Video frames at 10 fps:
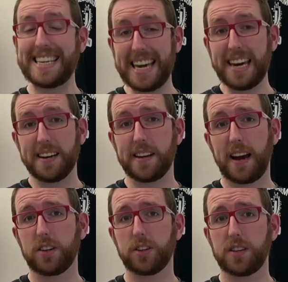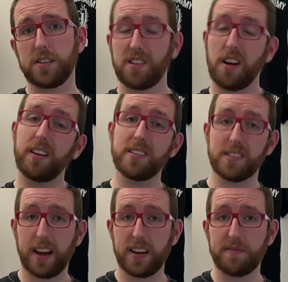Git actually started
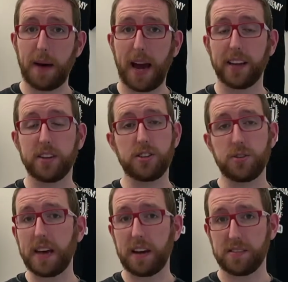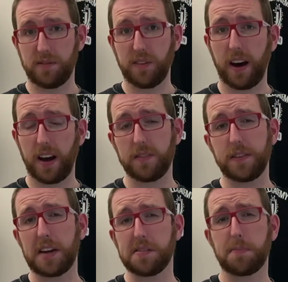its life back in 2005
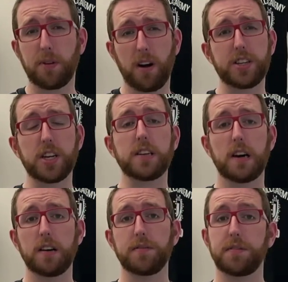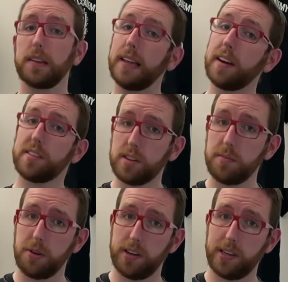as a project of the Linux
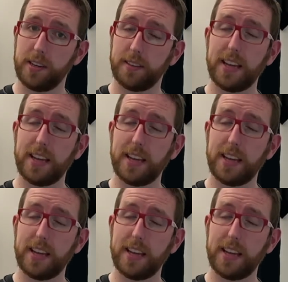community.